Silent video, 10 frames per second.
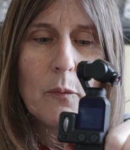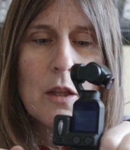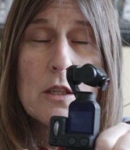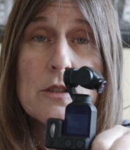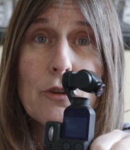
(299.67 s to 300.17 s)

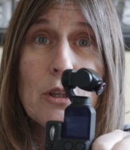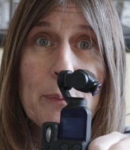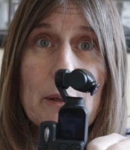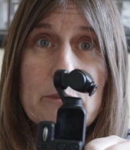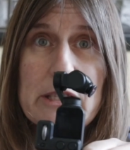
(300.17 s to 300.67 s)
this fully
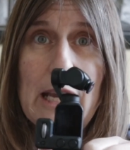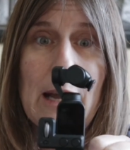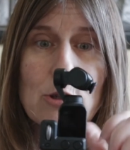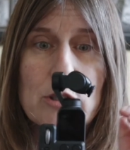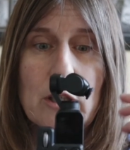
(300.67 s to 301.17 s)
pimped
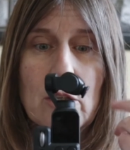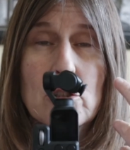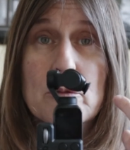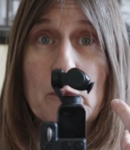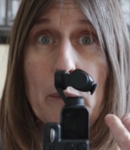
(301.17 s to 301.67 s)
out
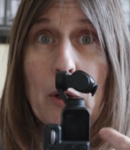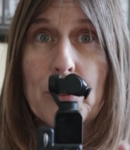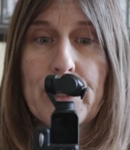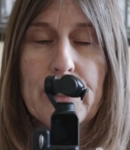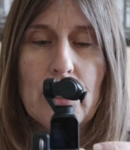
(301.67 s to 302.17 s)
Osmo
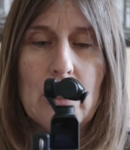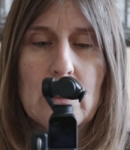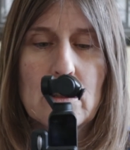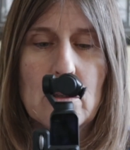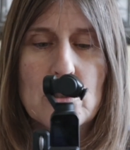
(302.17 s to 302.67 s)
Pocket
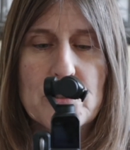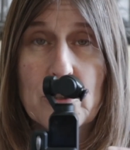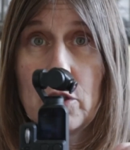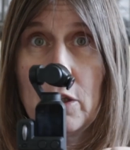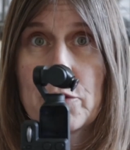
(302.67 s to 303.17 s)
cost
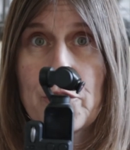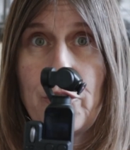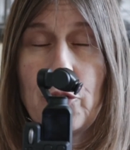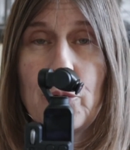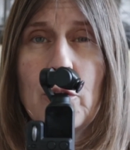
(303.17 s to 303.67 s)
close
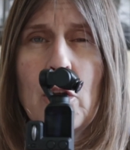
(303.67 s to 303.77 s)
to